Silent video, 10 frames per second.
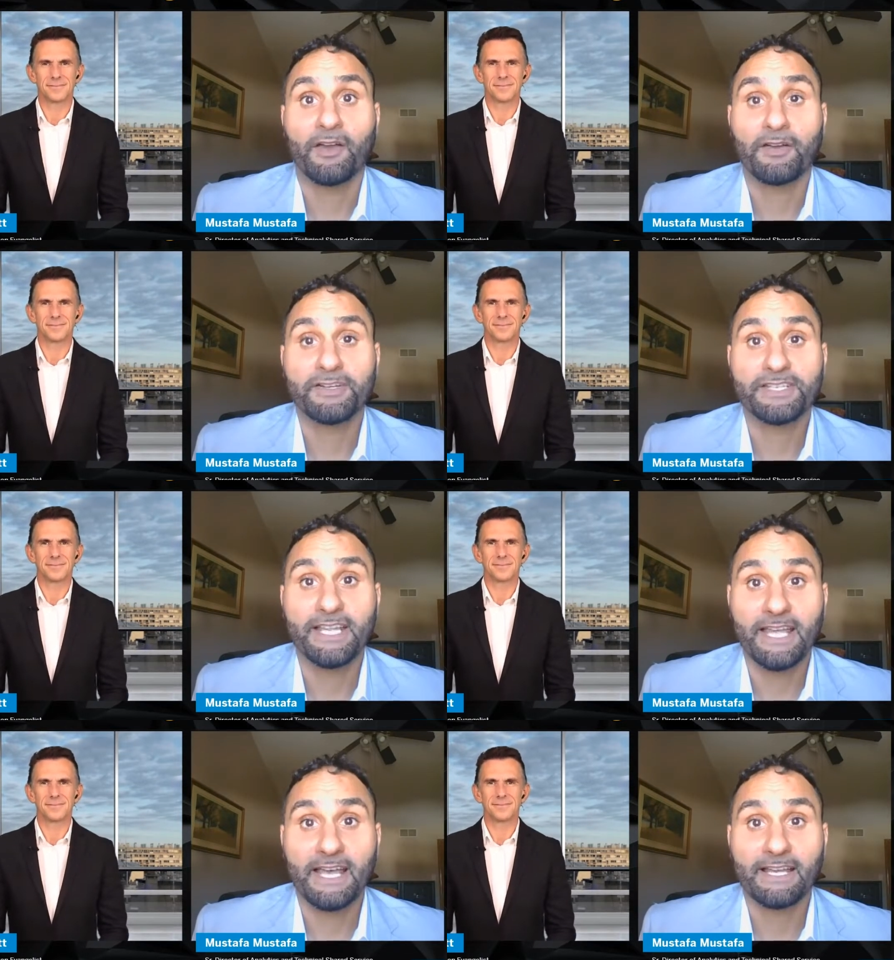
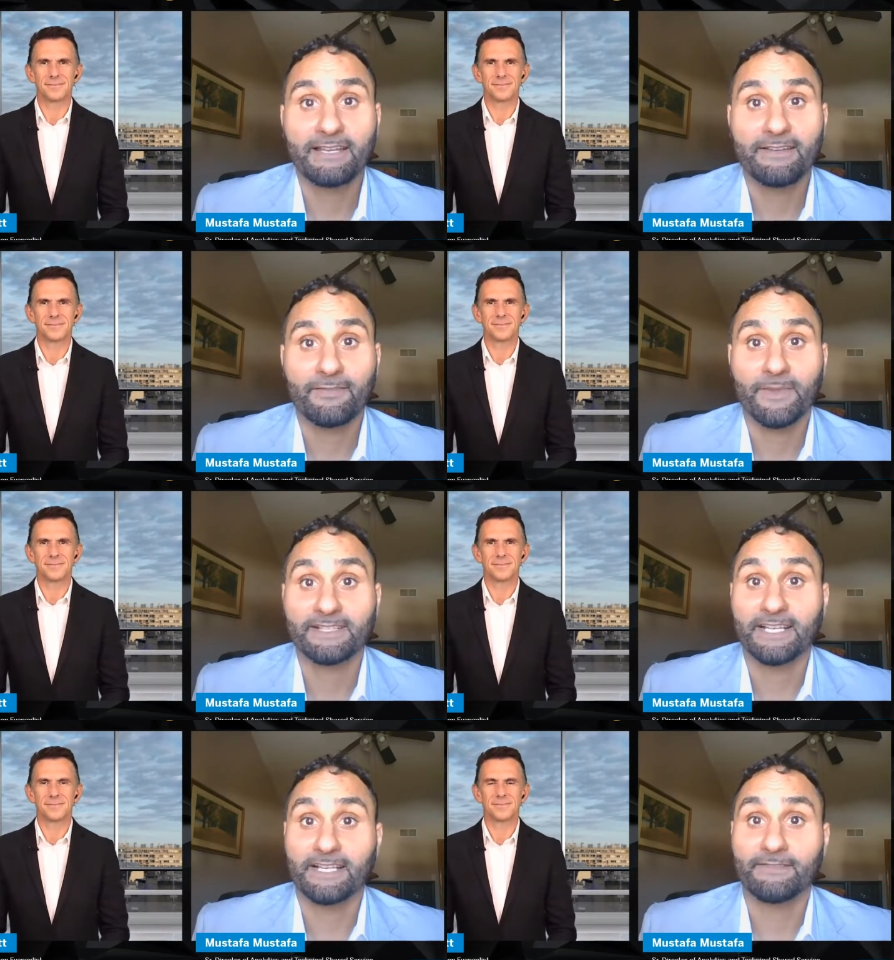Speaker 1: Understand
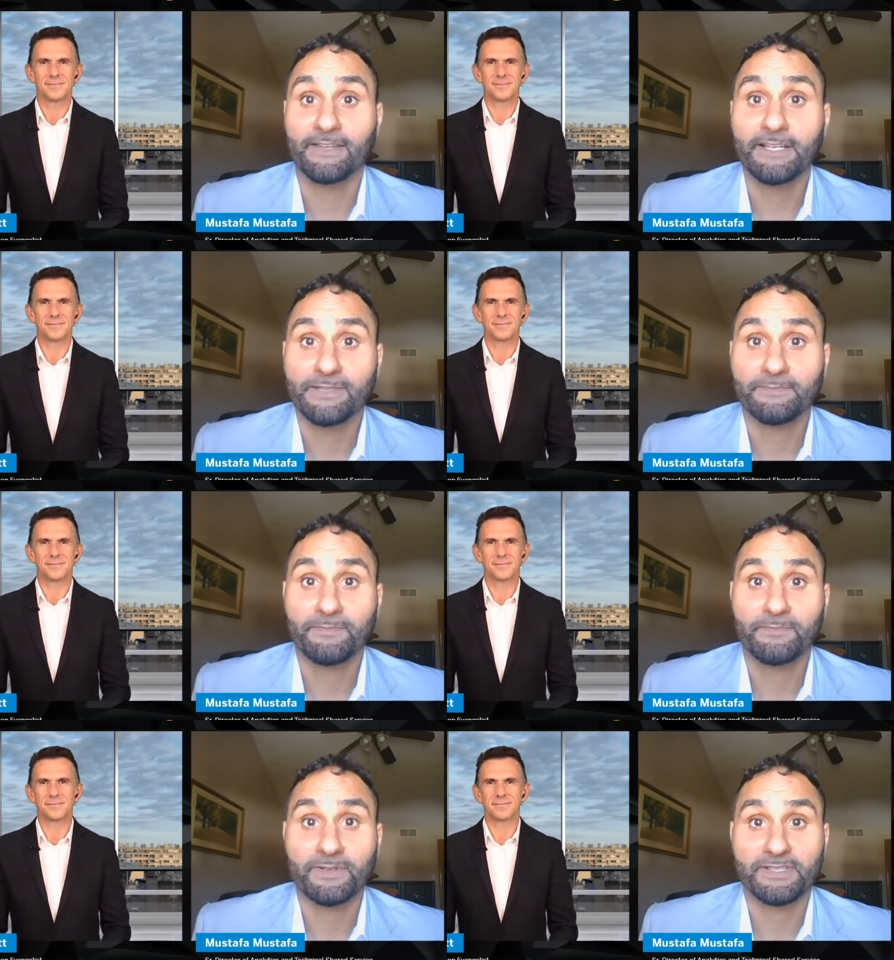from the executive
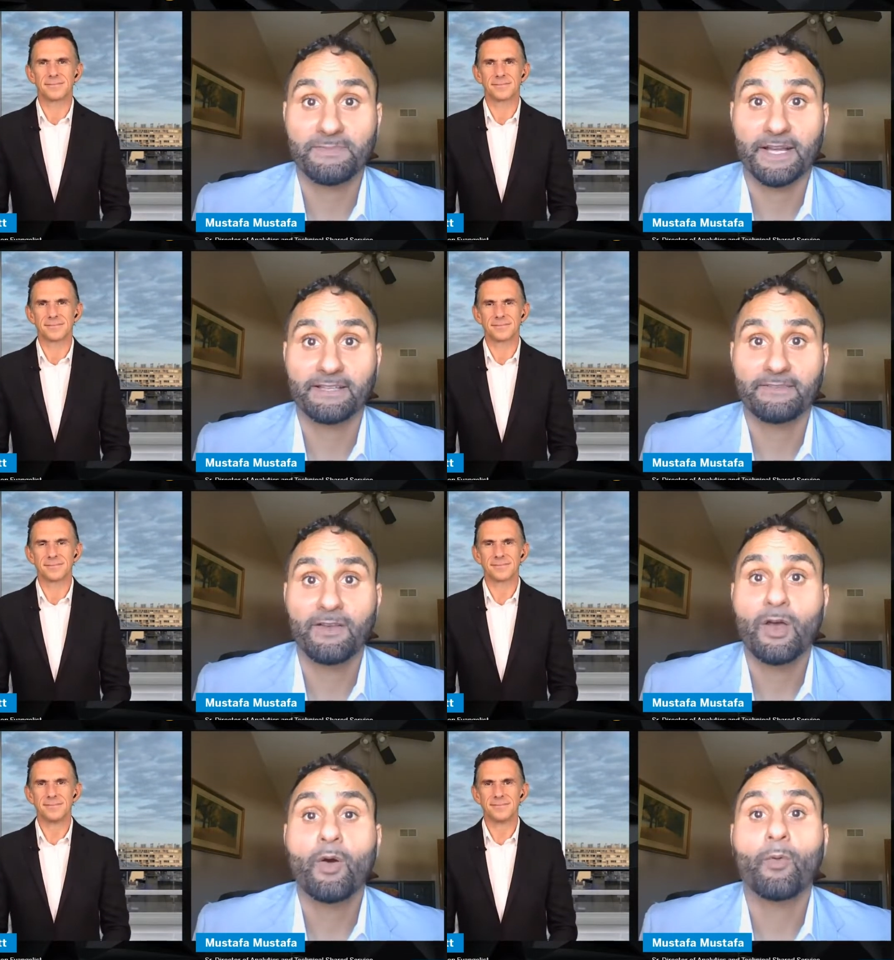leadership
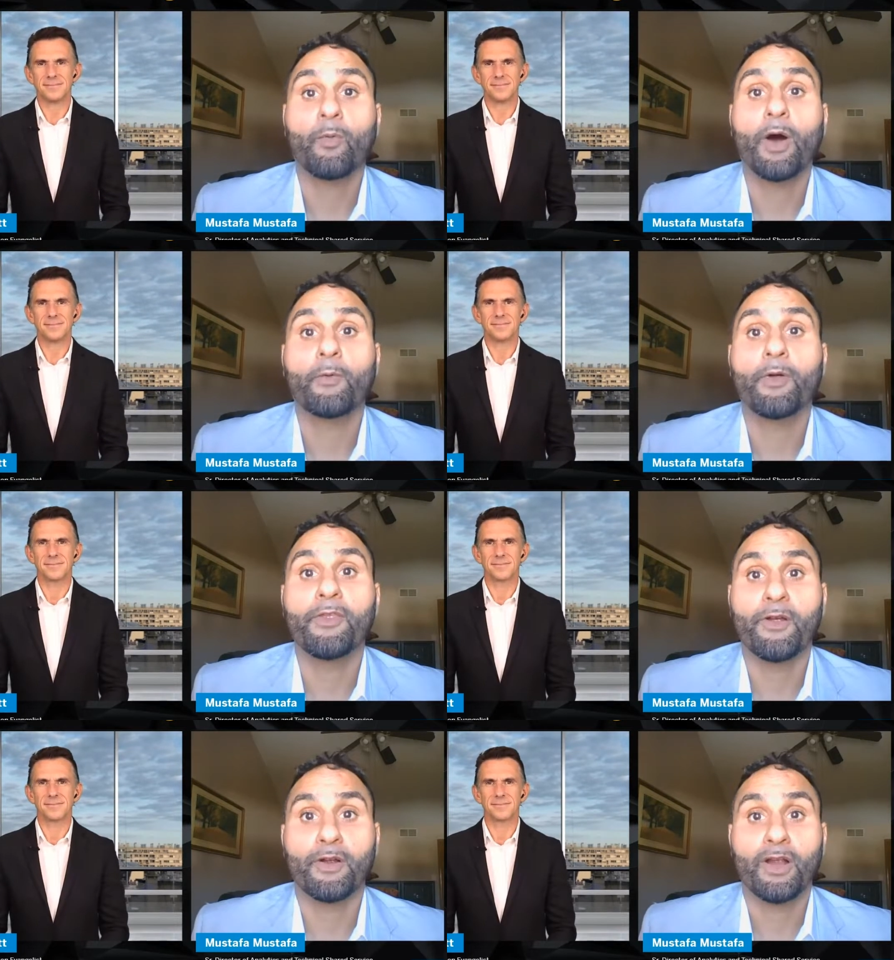perspective
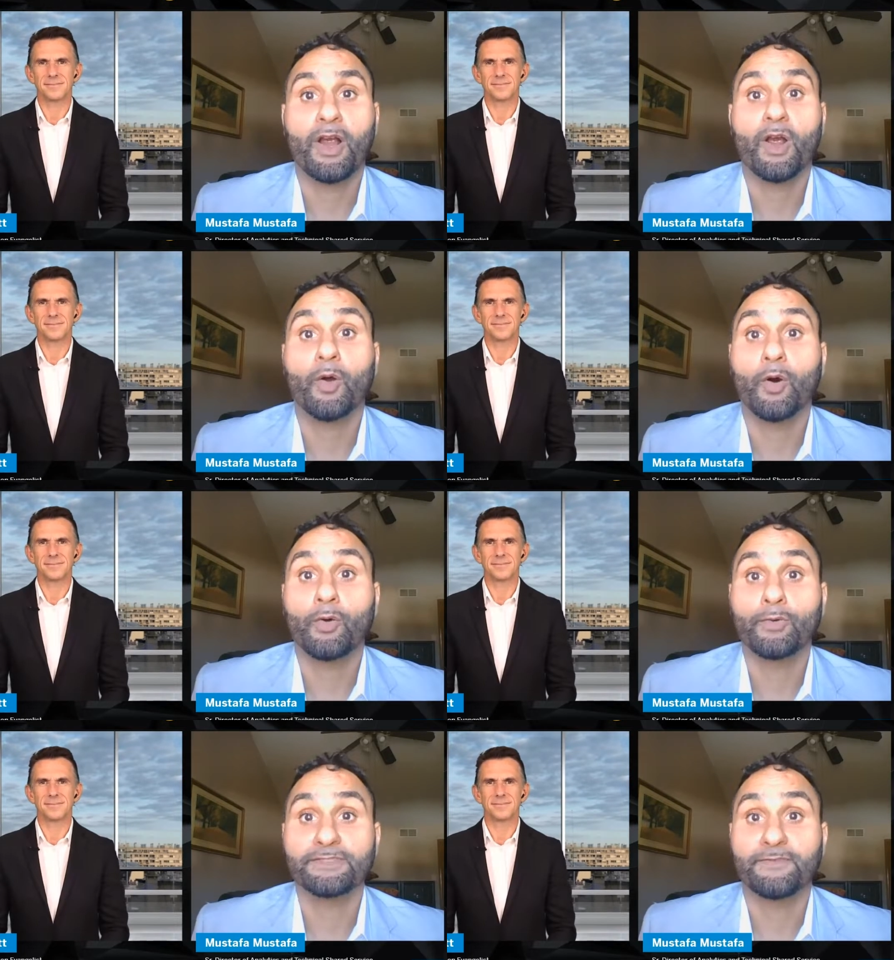what were their
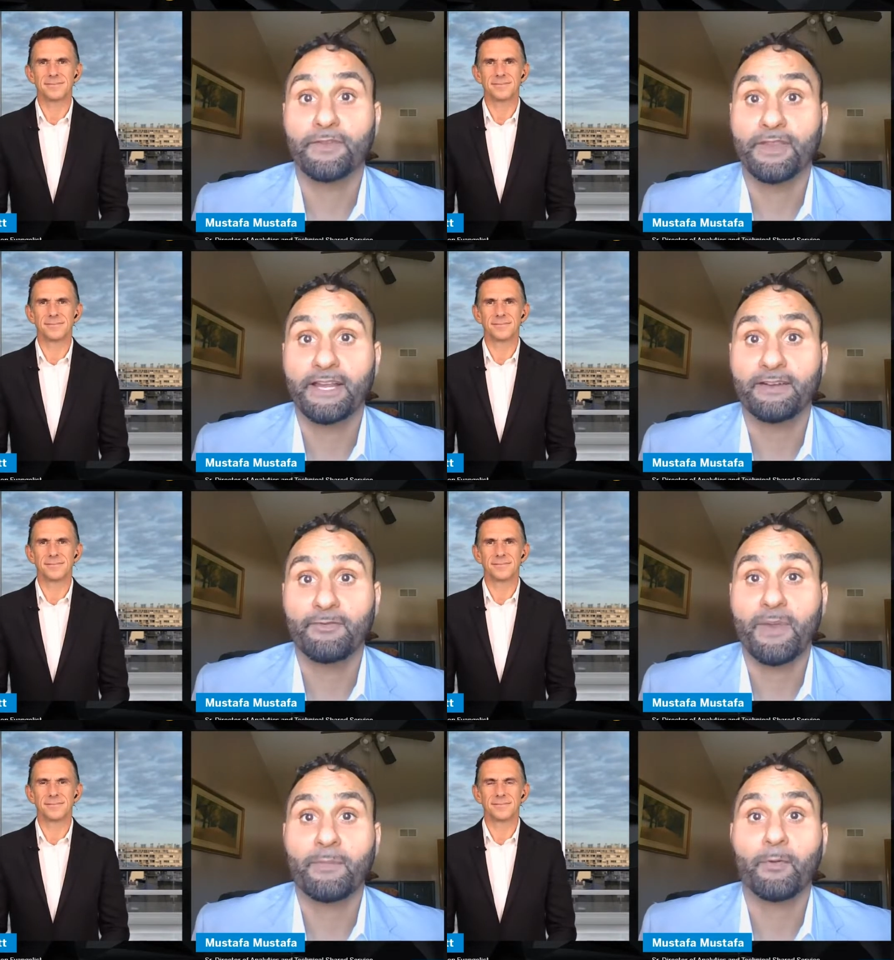goals for the
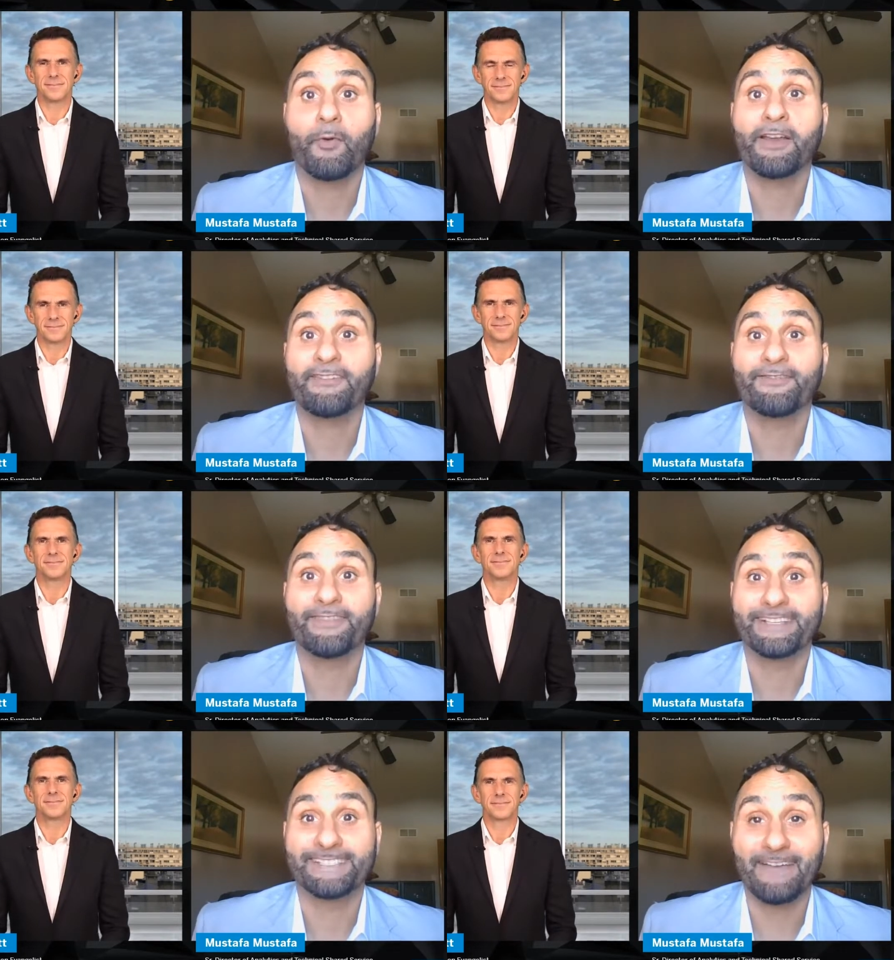year. Remember, one
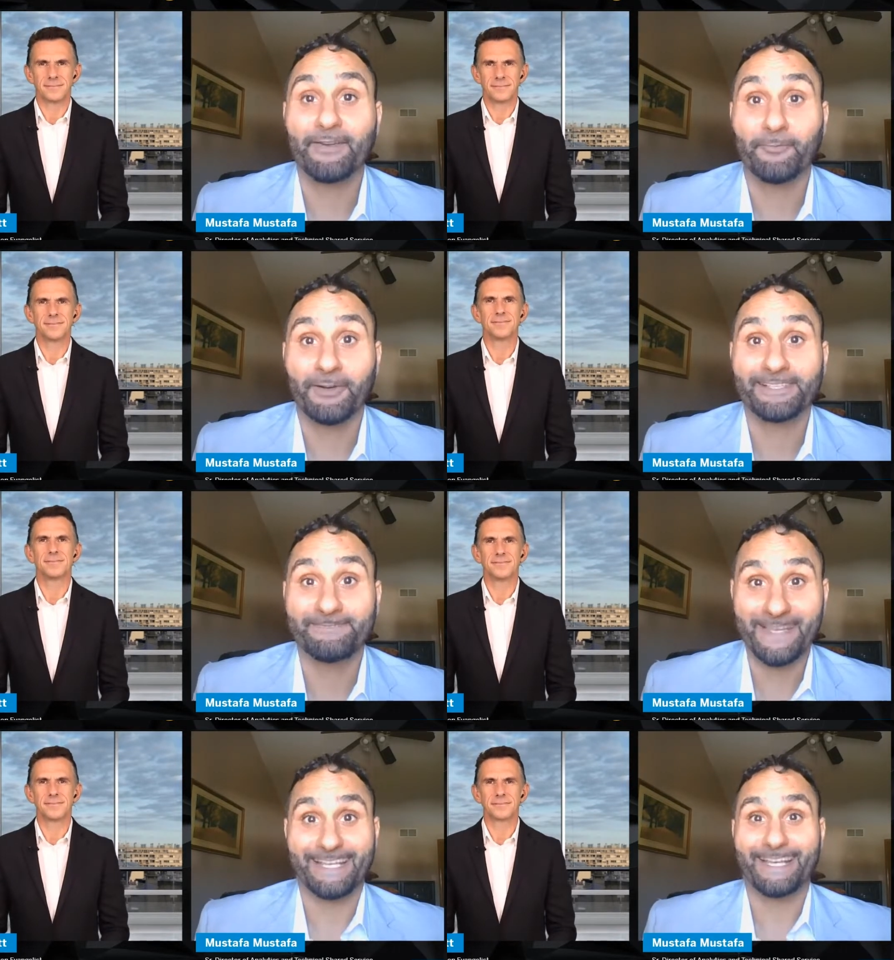of the seven
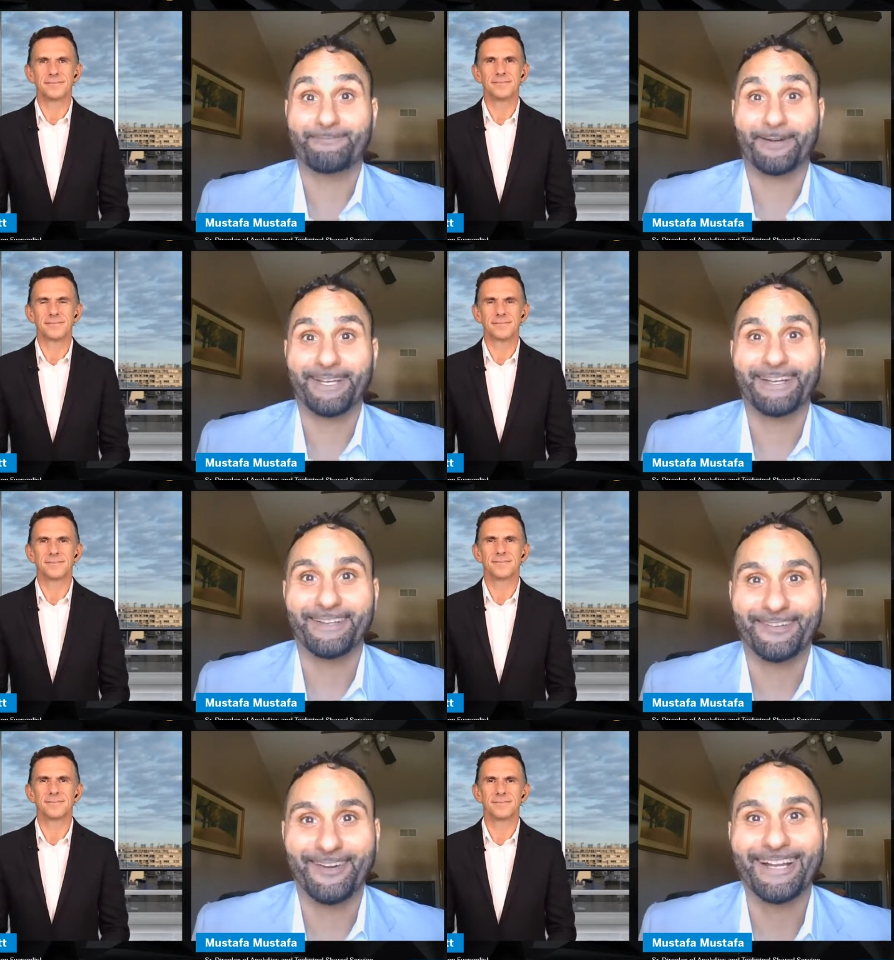was me in
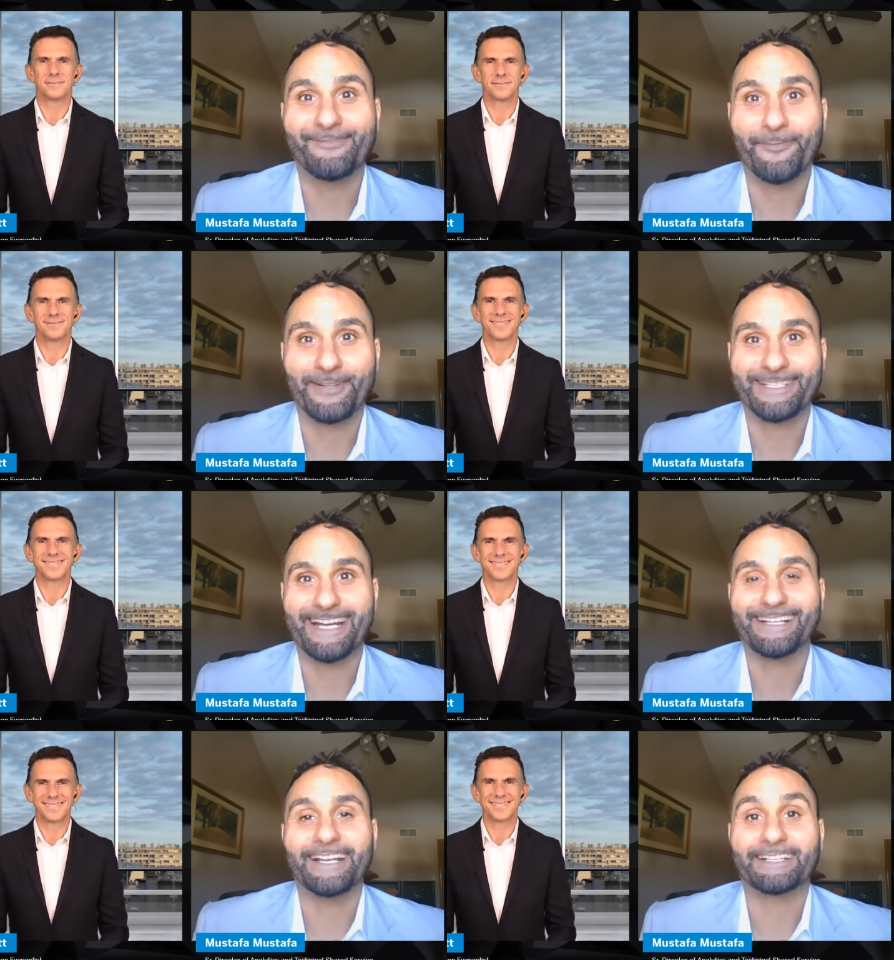particular, right? Reports and